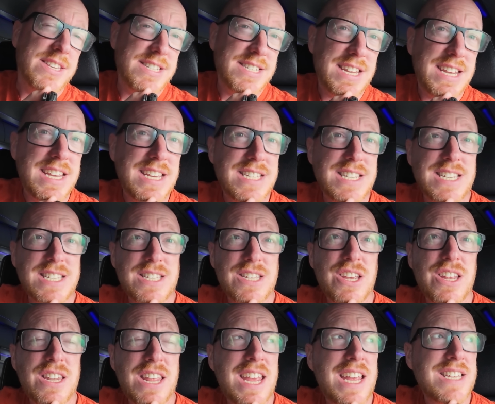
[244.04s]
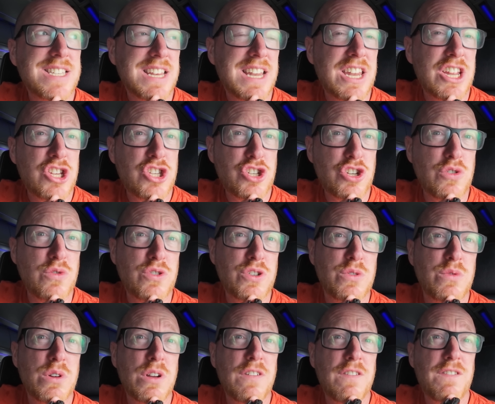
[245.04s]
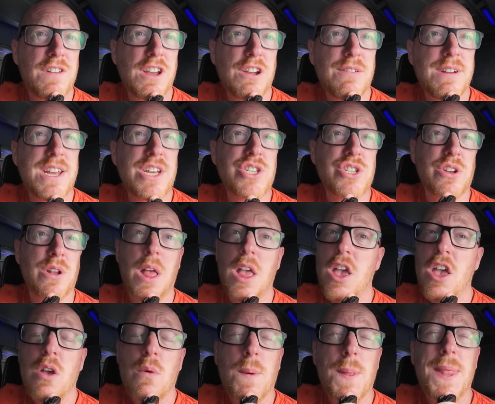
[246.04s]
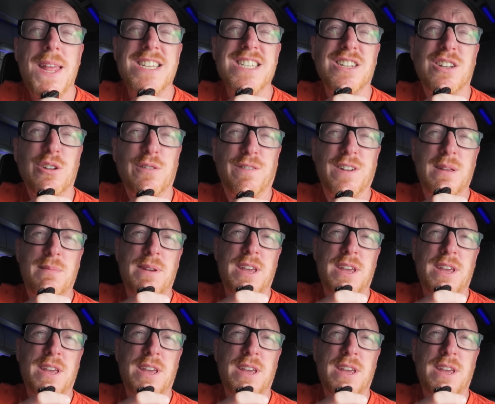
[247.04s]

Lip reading: the States is that it's in a 2.2 configuration with these lovely